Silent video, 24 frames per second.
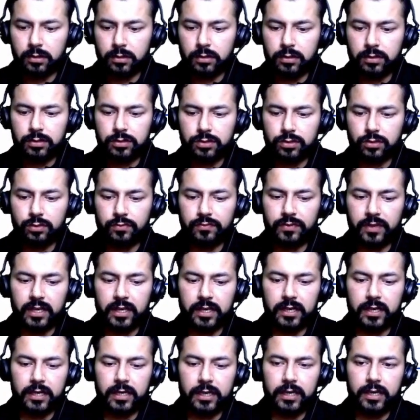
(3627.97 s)
So we can
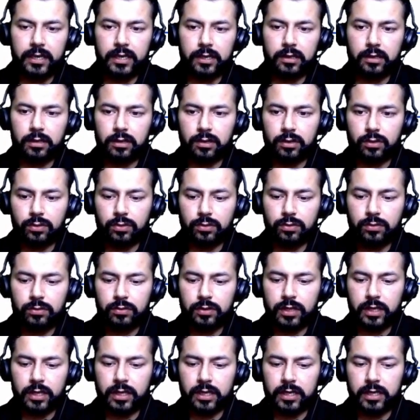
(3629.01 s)
delete a row
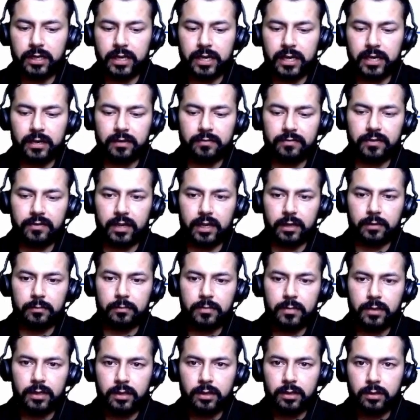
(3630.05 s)
in a data frame
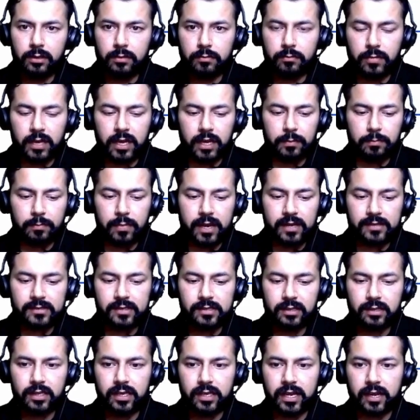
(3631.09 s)
by
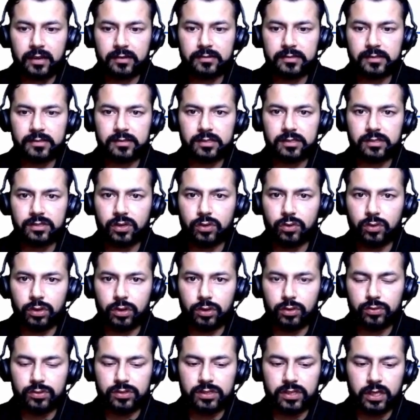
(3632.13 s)
passing the axis is equal
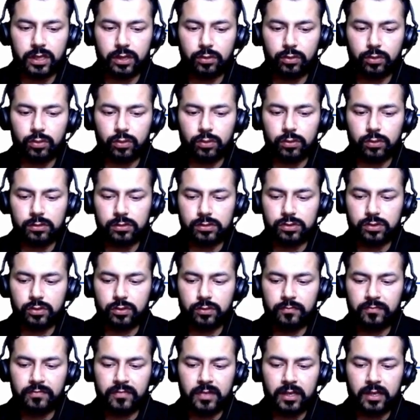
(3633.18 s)
to 0 also,